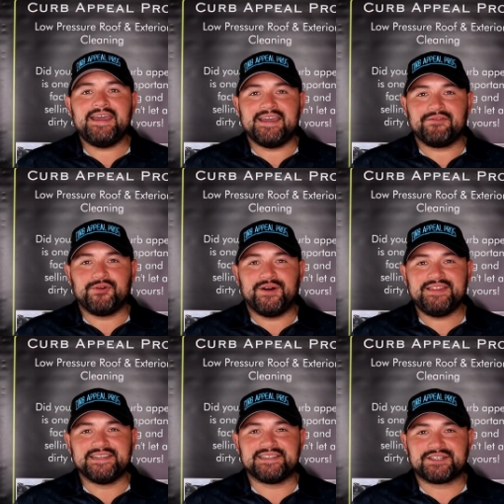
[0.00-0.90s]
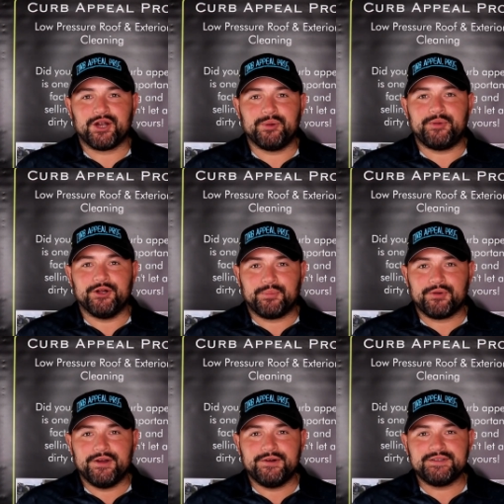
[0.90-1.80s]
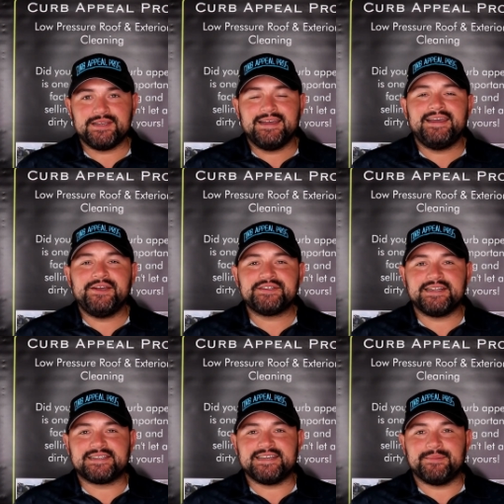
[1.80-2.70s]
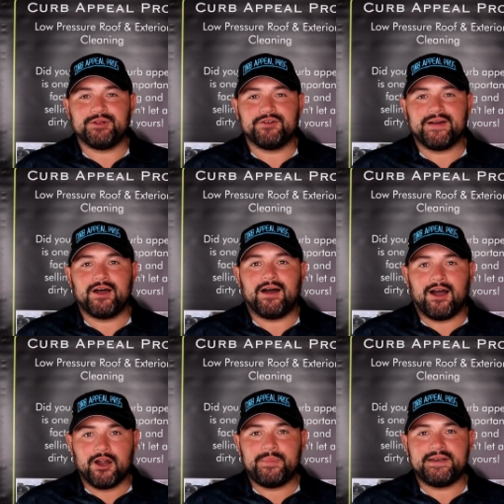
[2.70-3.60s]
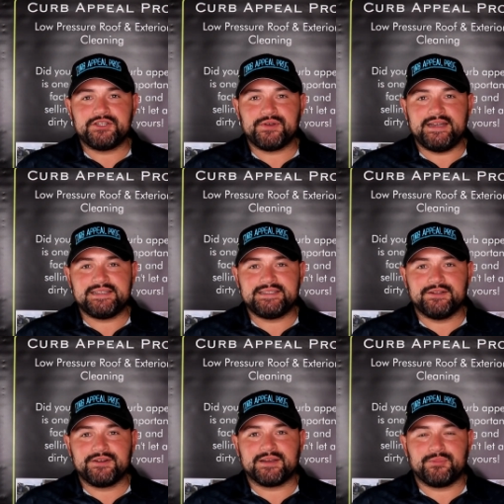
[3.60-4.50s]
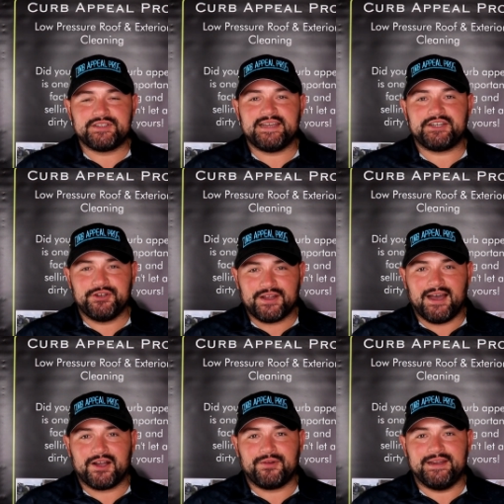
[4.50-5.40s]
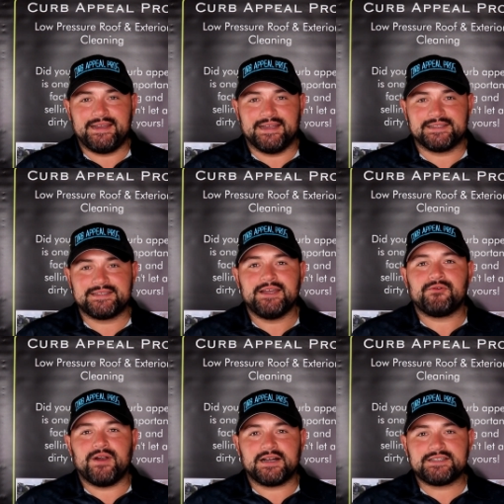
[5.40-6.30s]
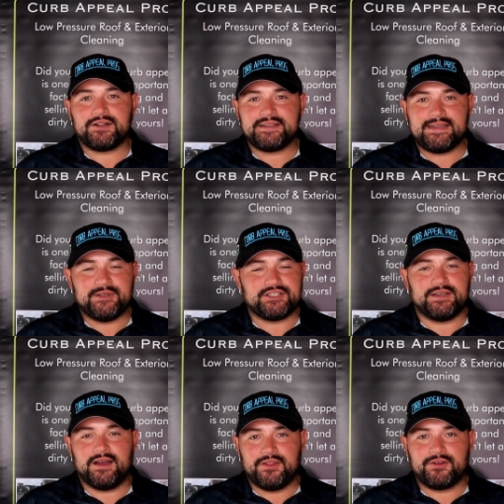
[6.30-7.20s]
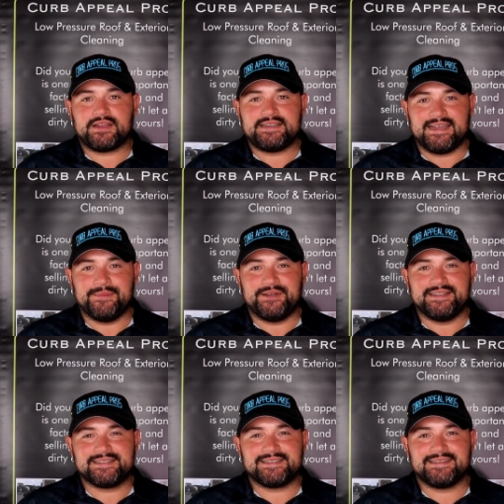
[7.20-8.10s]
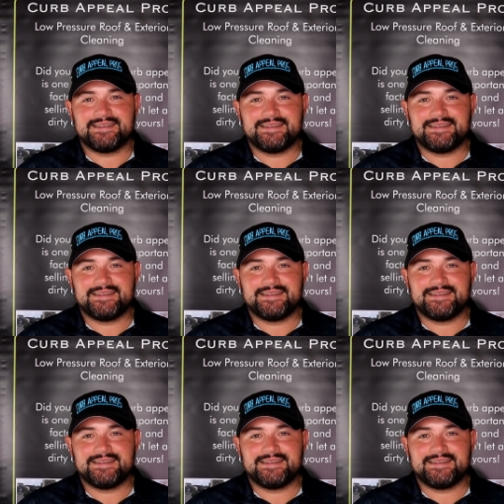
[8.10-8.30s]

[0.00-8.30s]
Hey everyone, this is Curb Appeal Pros. Here's an example of how our penetrating sealer can protect your concrete against rock salt damage and other contaminants.